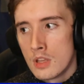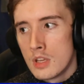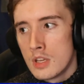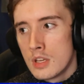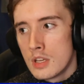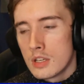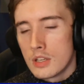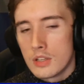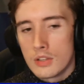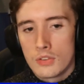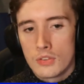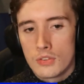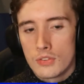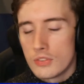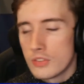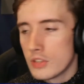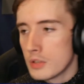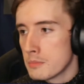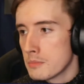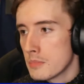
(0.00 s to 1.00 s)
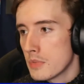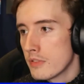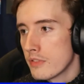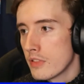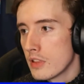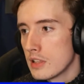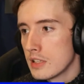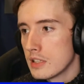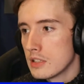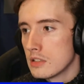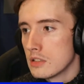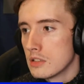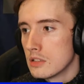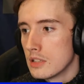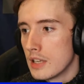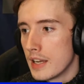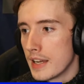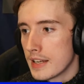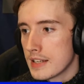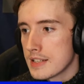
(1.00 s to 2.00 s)
Because some of the
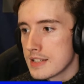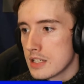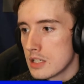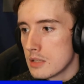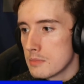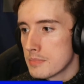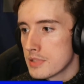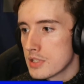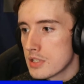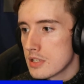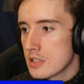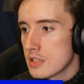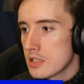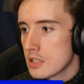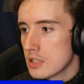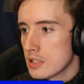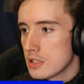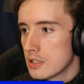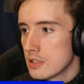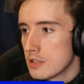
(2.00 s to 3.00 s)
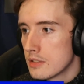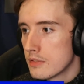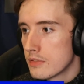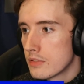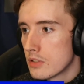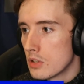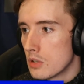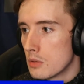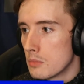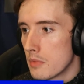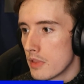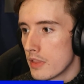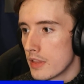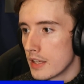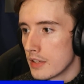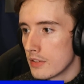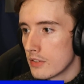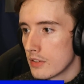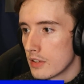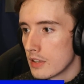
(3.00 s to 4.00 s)
little excerpts from
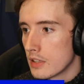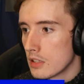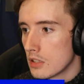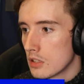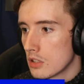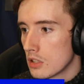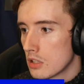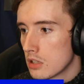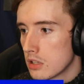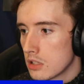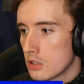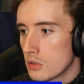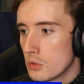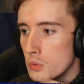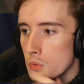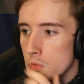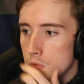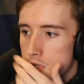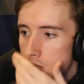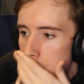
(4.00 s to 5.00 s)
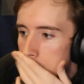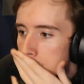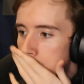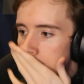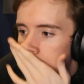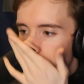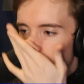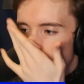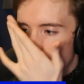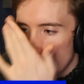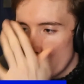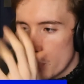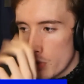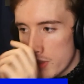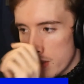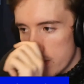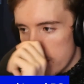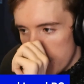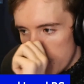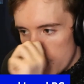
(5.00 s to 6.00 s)
this include,
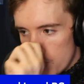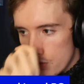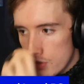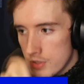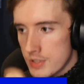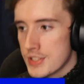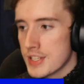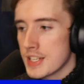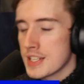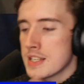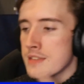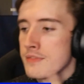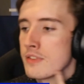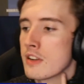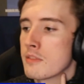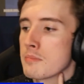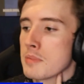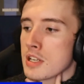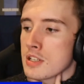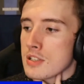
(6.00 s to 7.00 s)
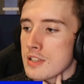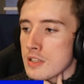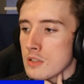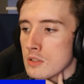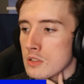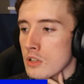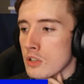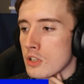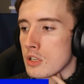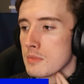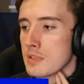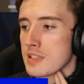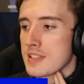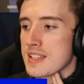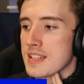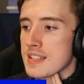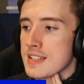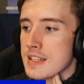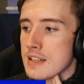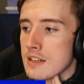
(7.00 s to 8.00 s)
within the 165-page legal document,
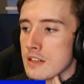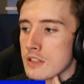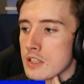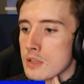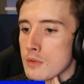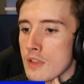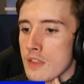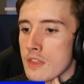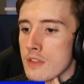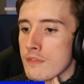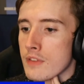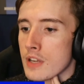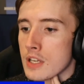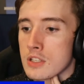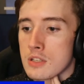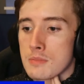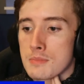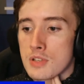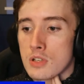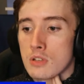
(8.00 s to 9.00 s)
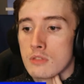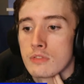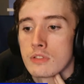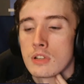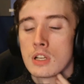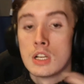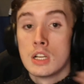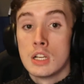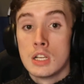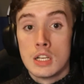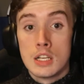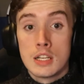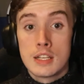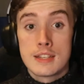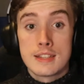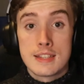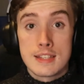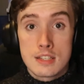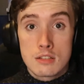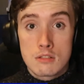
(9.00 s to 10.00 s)
City argue that the victims of
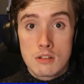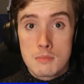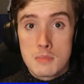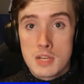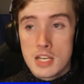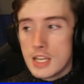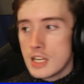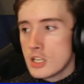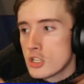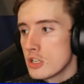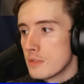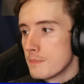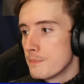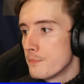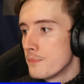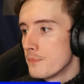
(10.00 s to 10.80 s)
discrimination,